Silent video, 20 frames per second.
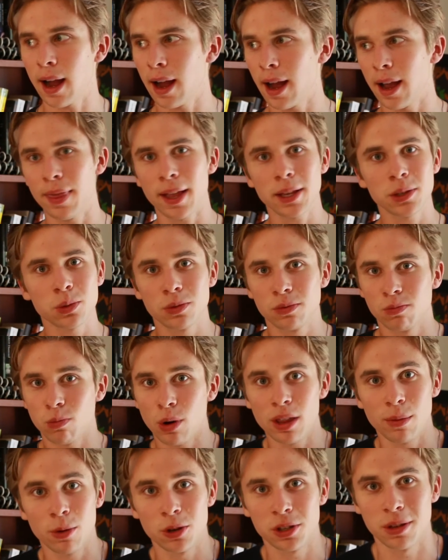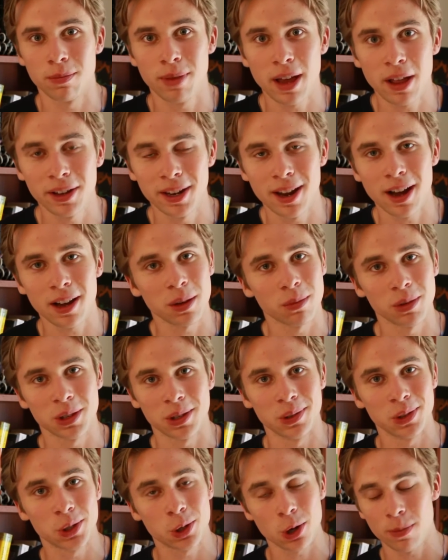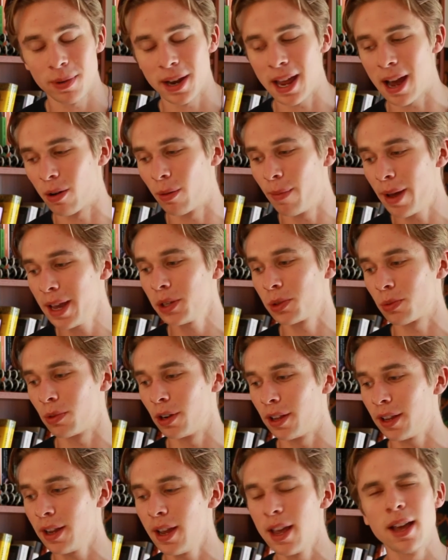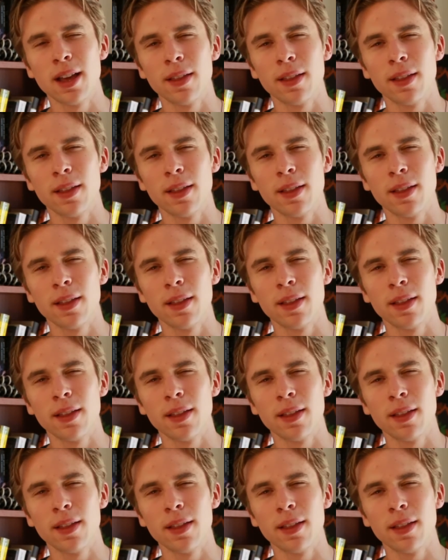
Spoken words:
And that's one of the most compelling arguments that Schopenhauer makes, really.